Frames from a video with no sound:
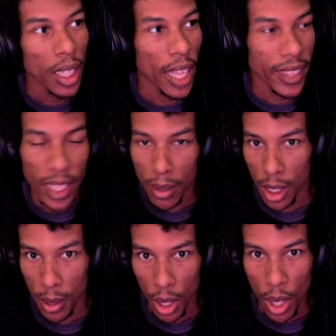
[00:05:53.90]
I think I'm
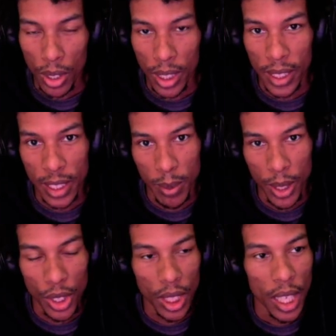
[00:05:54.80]
gonna go Holy this
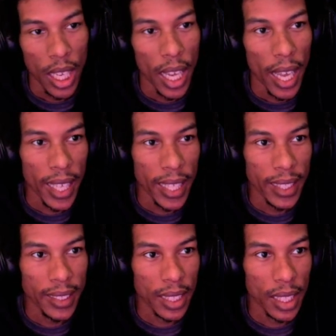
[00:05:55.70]
expansion.
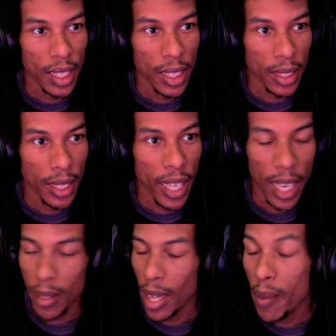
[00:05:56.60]
And
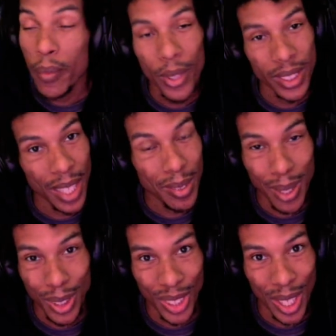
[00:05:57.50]
I'm going to have to
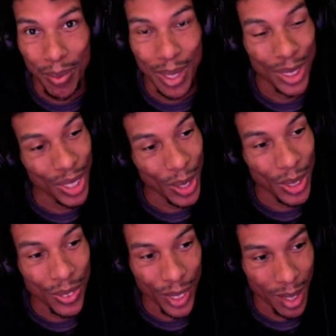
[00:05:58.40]
play Shadow because Shadow
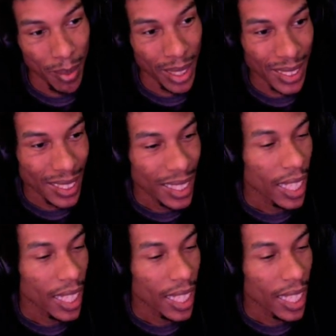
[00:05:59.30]
is freaking amazing.